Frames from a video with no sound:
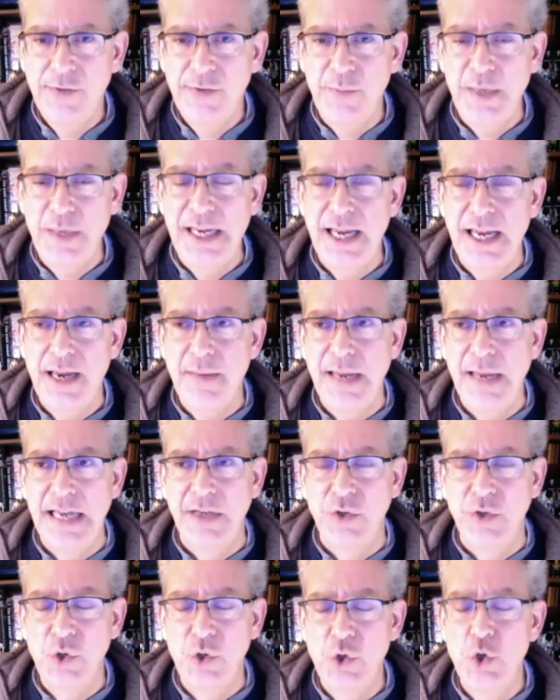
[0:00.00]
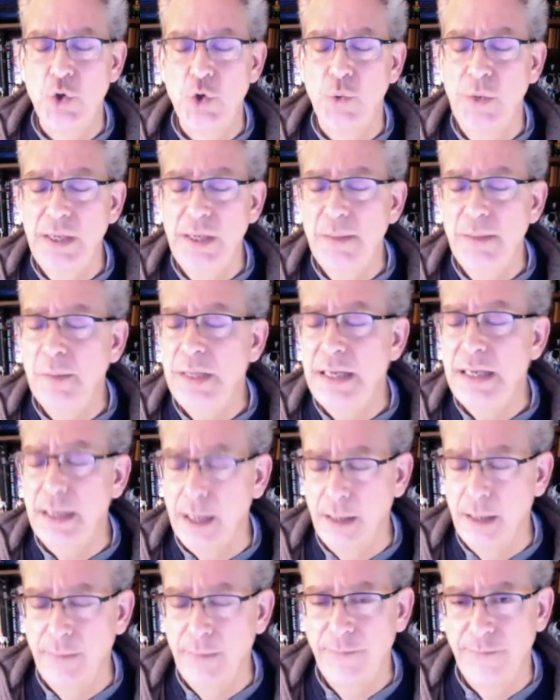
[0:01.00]
became extremely
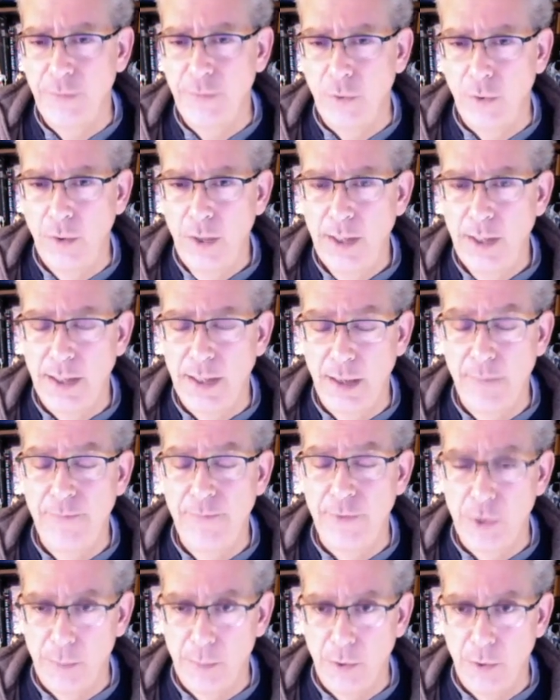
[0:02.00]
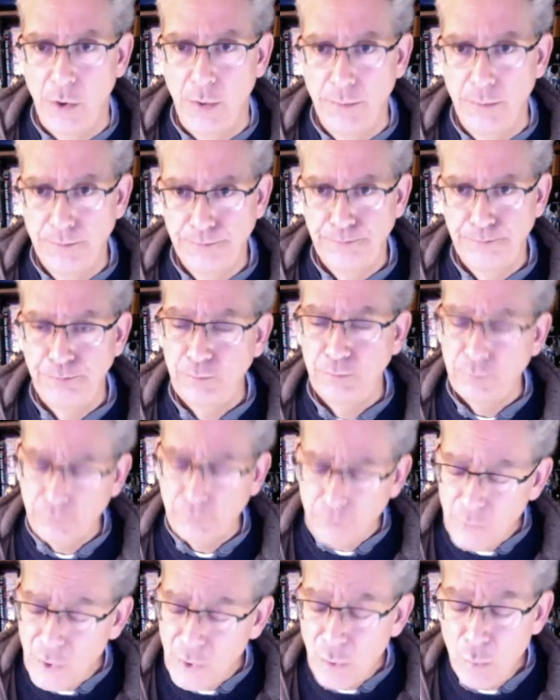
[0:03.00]
comfortable
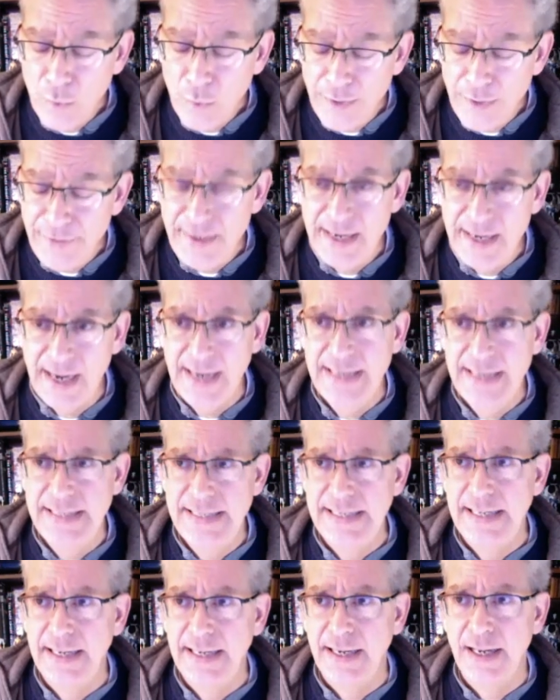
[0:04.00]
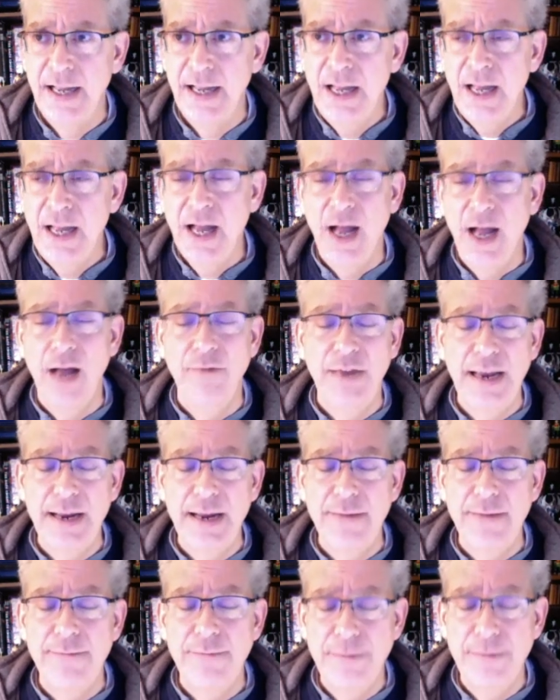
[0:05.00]
with the idea of
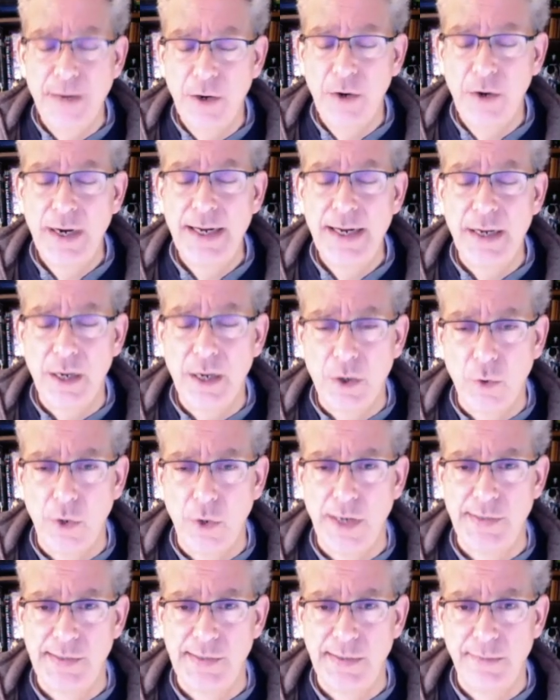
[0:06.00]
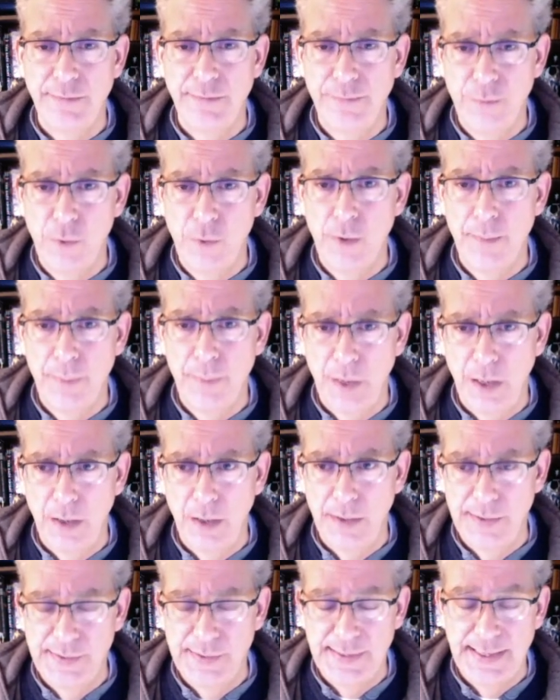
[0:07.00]
a very aggressive foreign
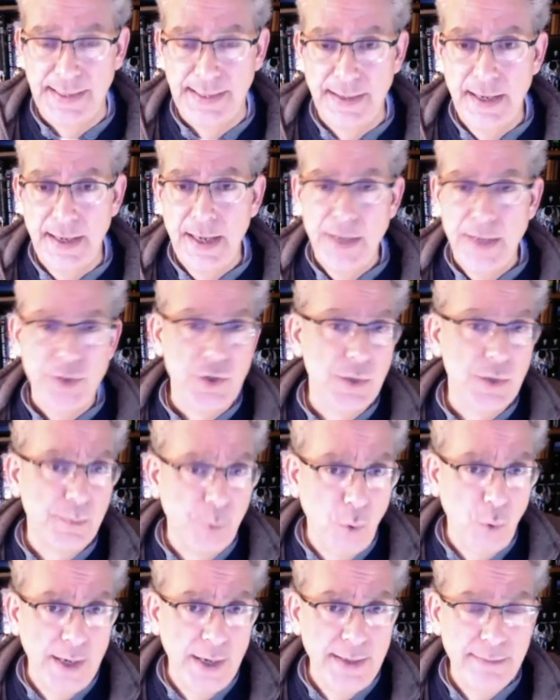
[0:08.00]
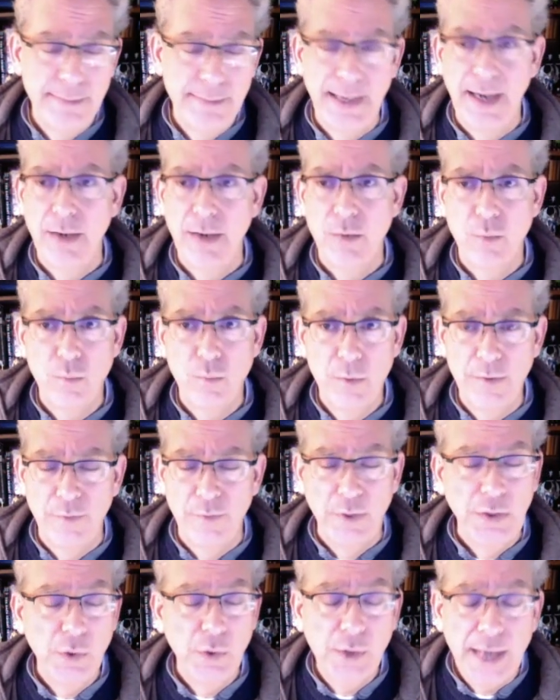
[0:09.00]
policy to the point that
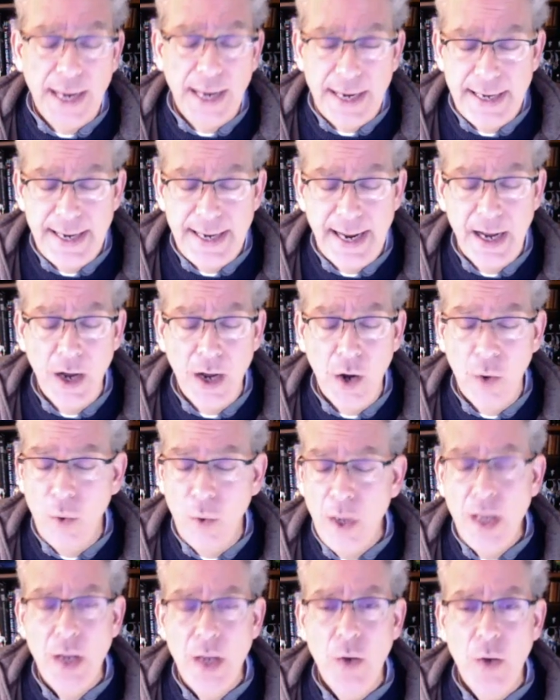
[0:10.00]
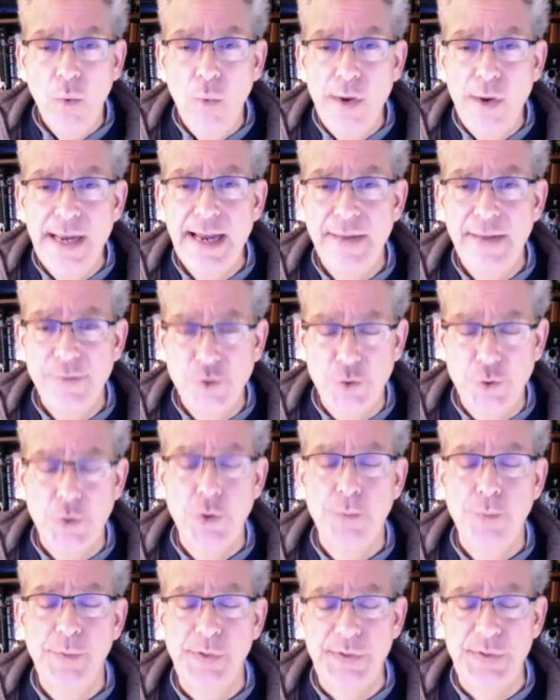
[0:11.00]
if we look at it now, we have
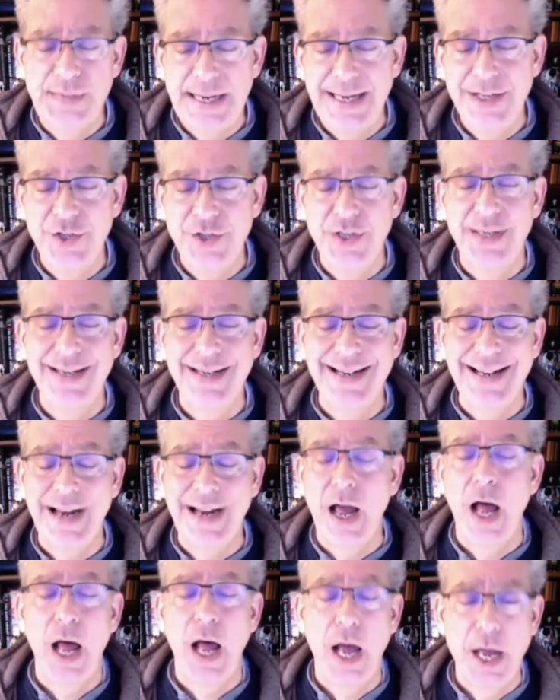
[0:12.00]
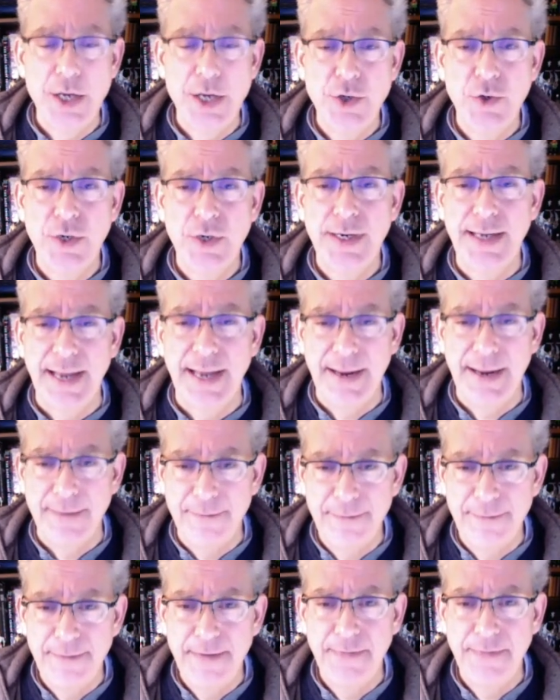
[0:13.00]
troops stationed in
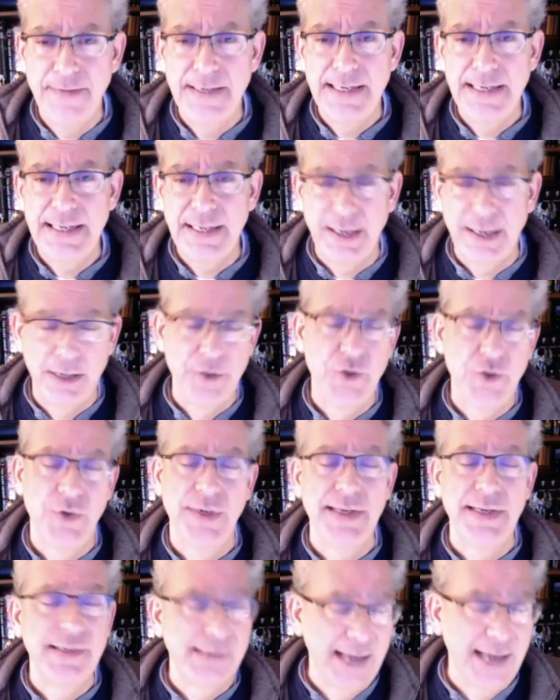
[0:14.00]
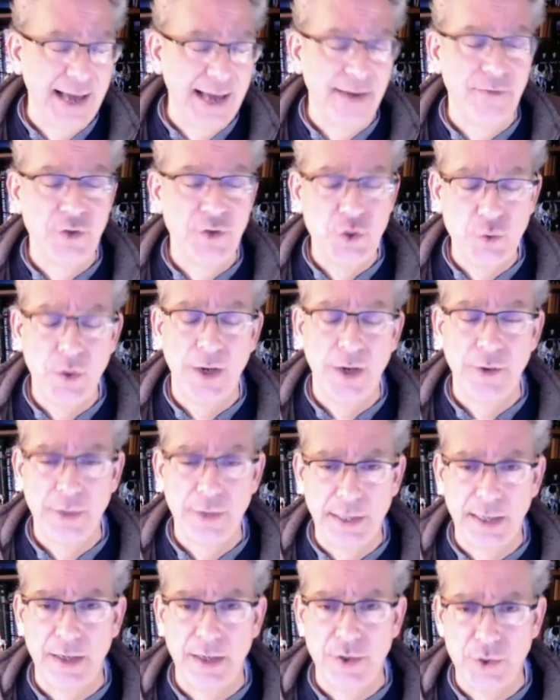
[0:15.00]
150 countries out of
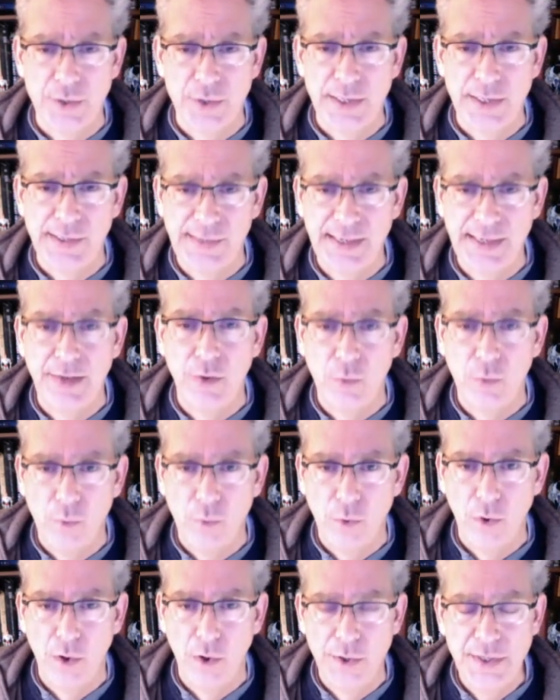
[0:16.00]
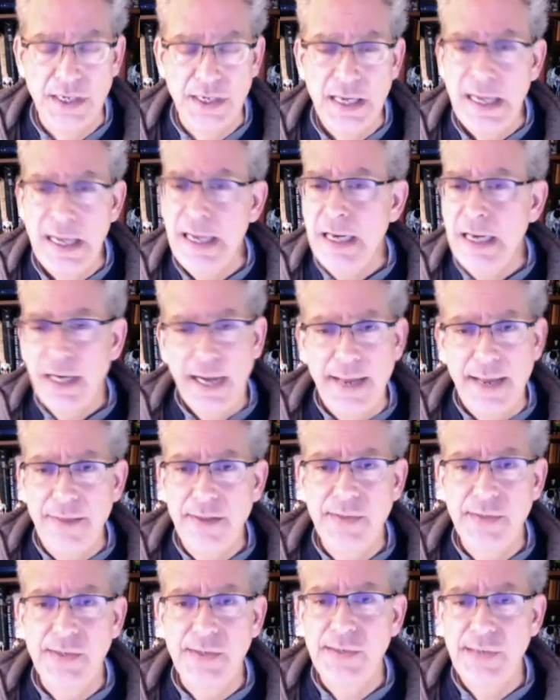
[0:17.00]
200 countries in the world. Uh,
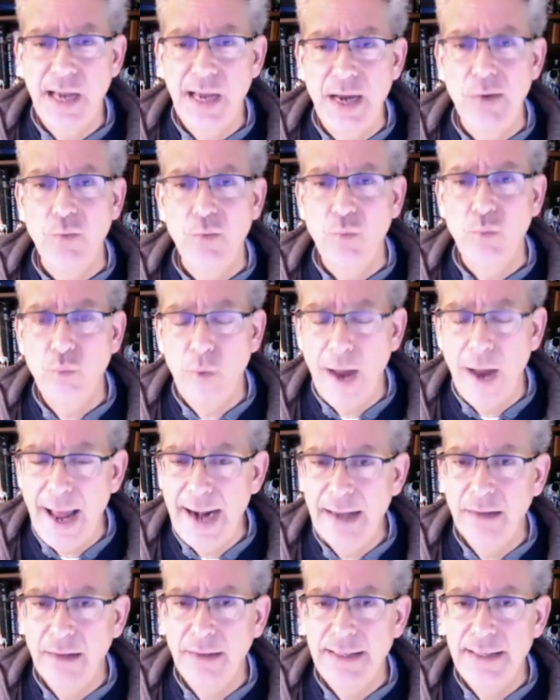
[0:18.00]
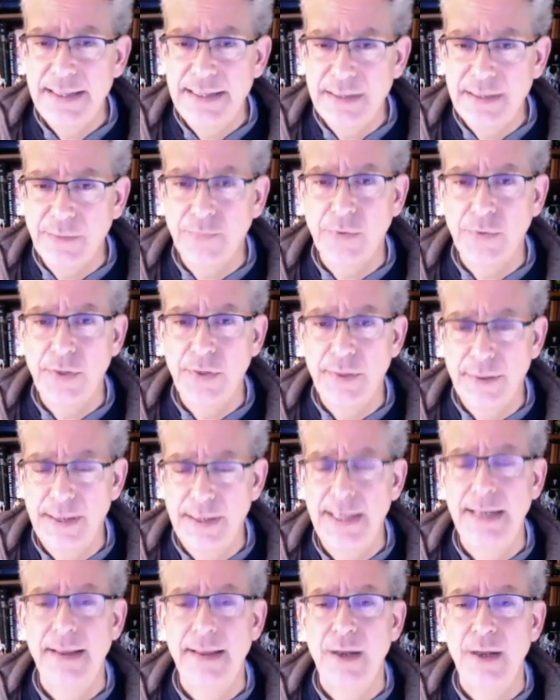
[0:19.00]
this is a radically different
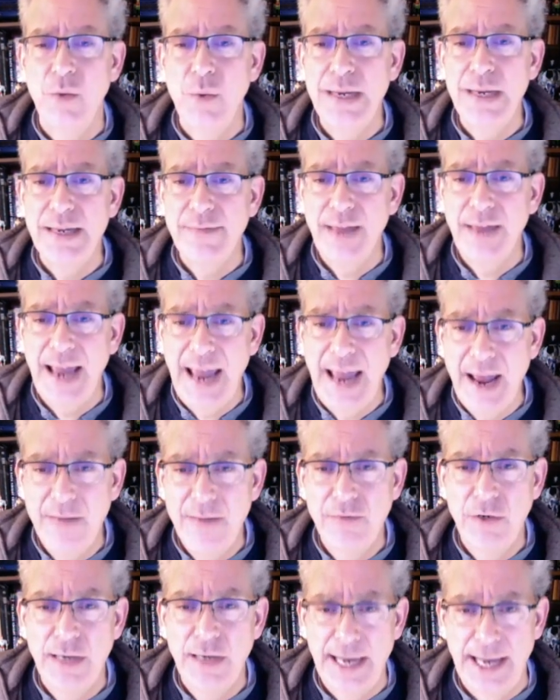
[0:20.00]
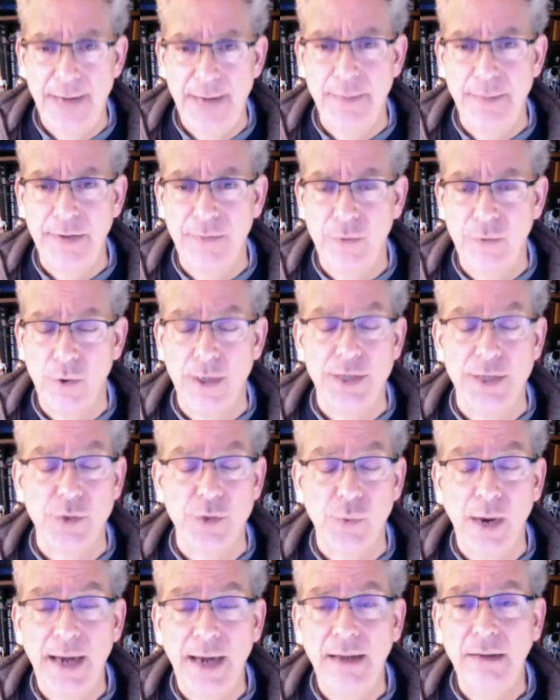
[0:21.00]
thing than we have ever had before. It's
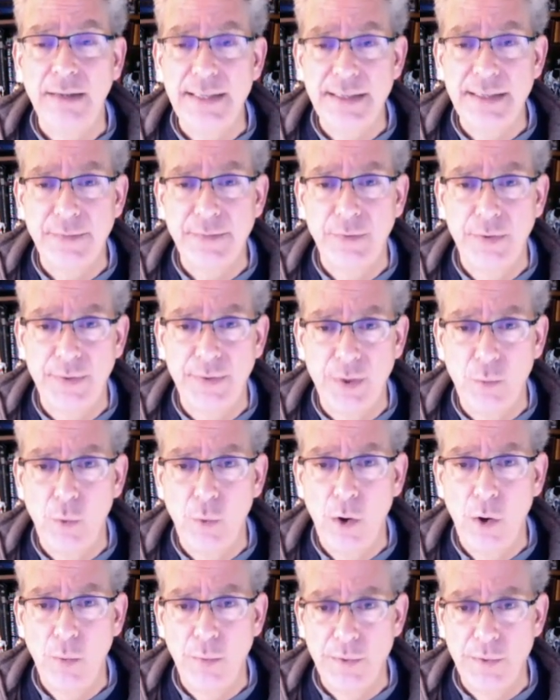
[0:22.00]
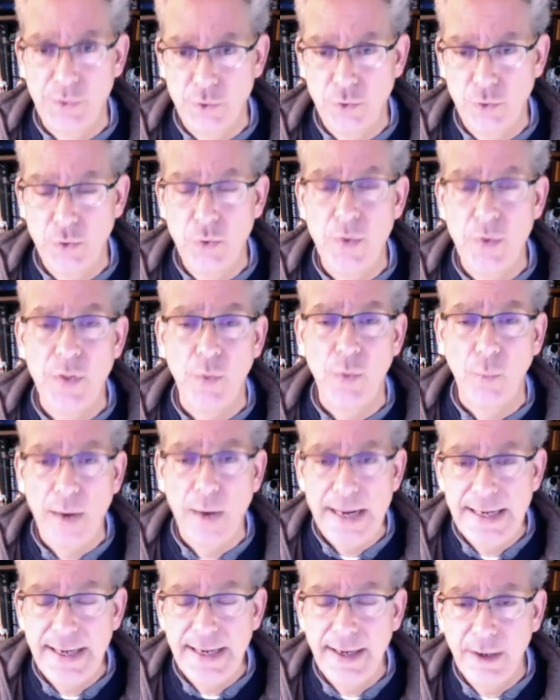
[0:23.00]
radically different than what was true in the
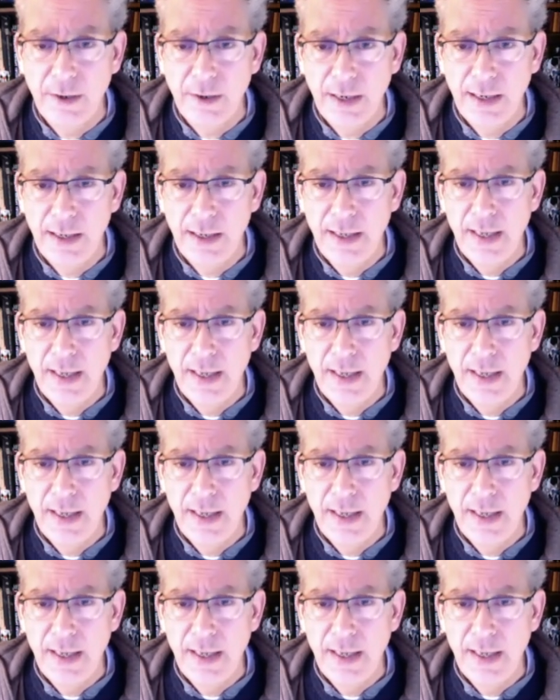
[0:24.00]
Reagan era.